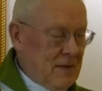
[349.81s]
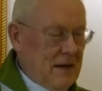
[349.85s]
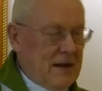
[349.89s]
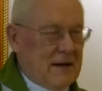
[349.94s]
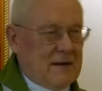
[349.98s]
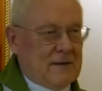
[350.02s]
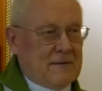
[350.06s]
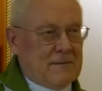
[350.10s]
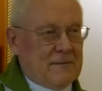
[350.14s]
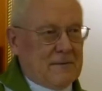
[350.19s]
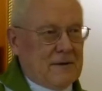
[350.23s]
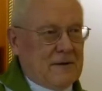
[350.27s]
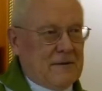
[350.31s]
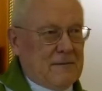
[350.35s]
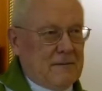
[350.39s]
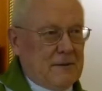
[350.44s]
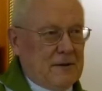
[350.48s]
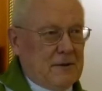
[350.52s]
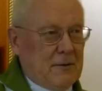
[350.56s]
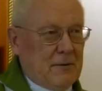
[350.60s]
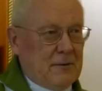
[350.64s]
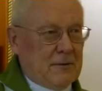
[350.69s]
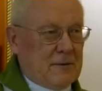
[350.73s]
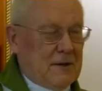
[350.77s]
And
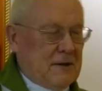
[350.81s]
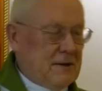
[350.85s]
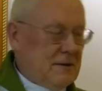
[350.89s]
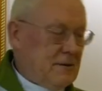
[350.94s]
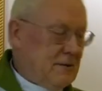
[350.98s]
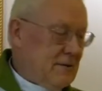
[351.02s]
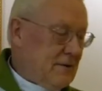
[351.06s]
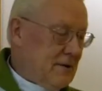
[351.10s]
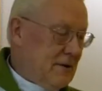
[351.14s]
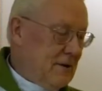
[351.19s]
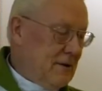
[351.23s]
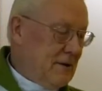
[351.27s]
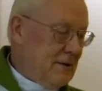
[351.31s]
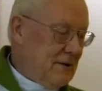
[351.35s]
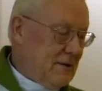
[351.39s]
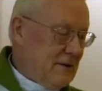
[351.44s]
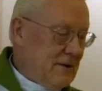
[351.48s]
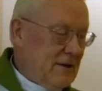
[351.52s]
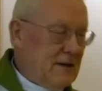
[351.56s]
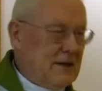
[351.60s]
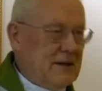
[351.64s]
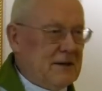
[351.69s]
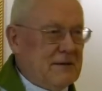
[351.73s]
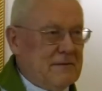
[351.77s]
we know that
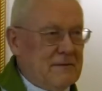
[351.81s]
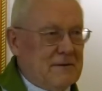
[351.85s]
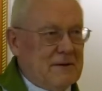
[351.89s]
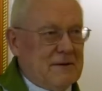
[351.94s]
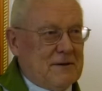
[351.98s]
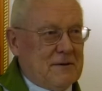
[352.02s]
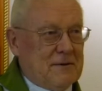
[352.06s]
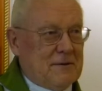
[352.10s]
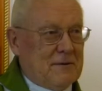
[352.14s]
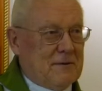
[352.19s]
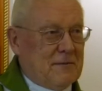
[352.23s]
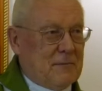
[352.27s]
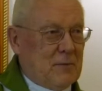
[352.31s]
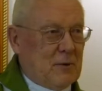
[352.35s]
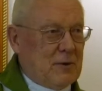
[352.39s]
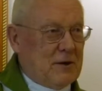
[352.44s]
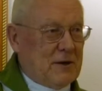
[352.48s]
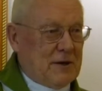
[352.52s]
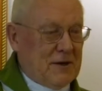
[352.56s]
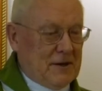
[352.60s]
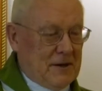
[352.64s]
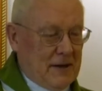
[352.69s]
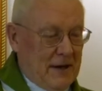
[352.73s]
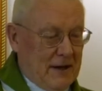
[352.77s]
even in the
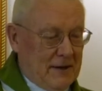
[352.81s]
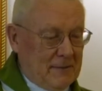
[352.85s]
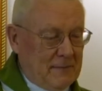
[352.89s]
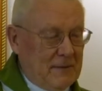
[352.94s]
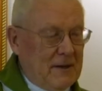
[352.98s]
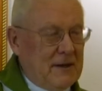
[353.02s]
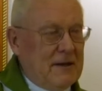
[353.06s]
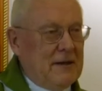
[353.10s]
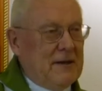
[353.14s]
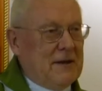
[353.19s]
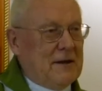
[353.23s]
modern time,